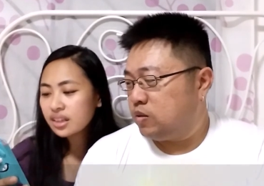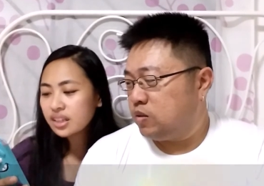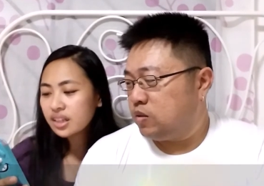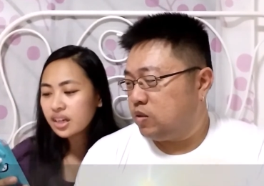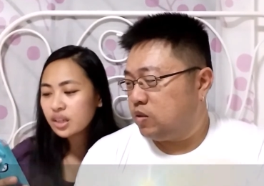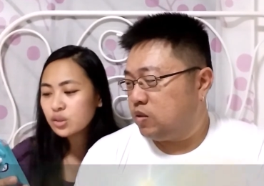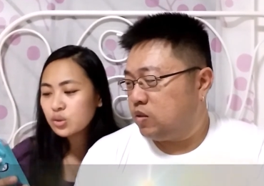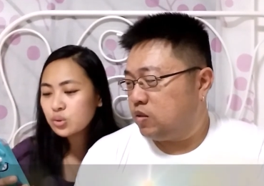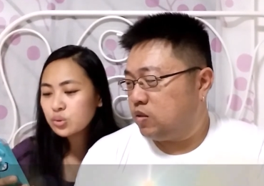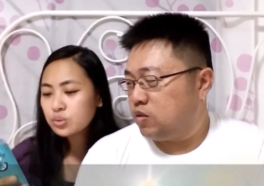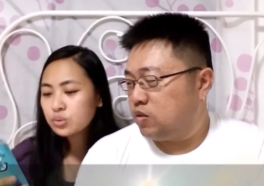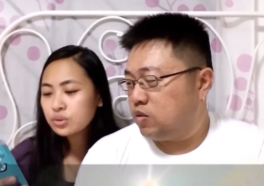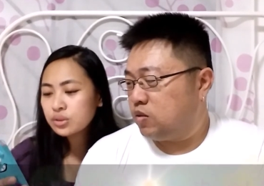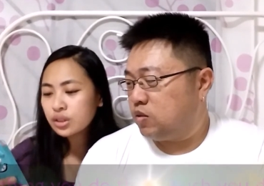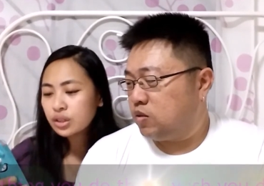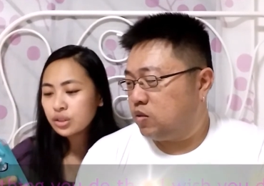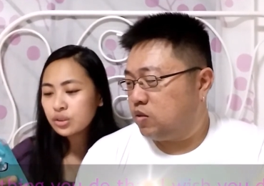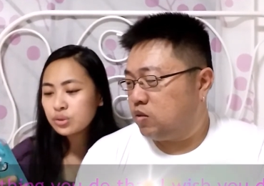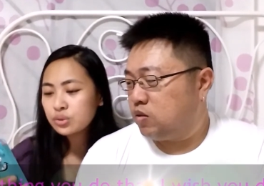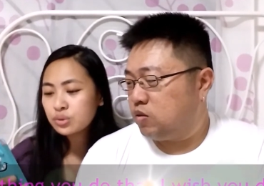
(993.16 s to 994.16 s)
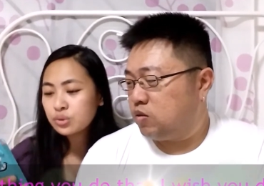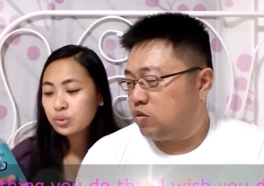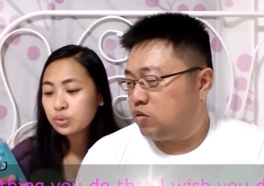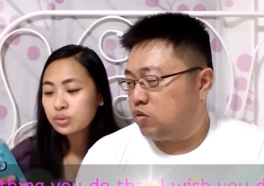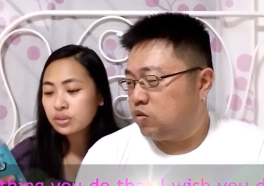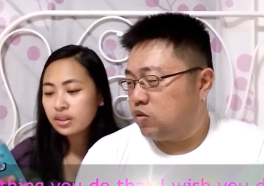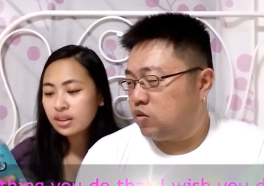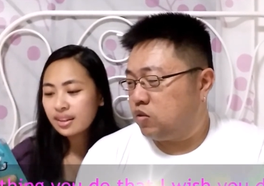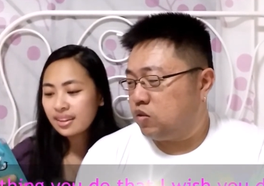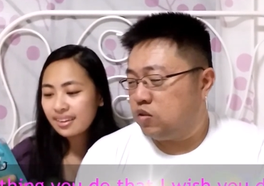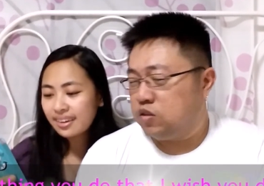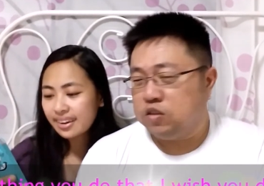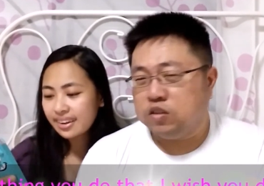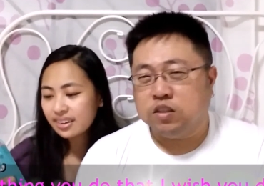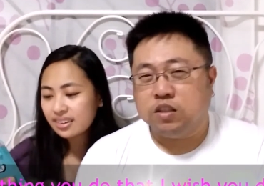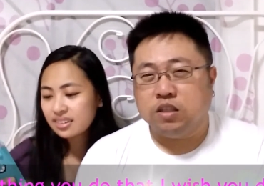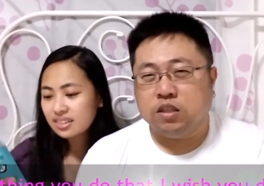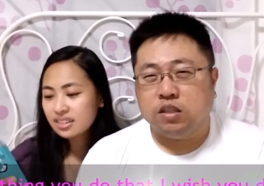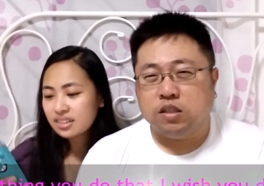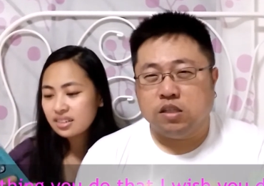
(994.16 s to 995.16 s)
Speaker 1: that I do that you don't
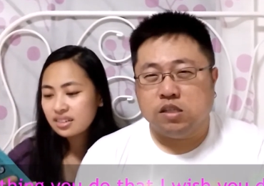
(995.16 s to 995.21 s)
like.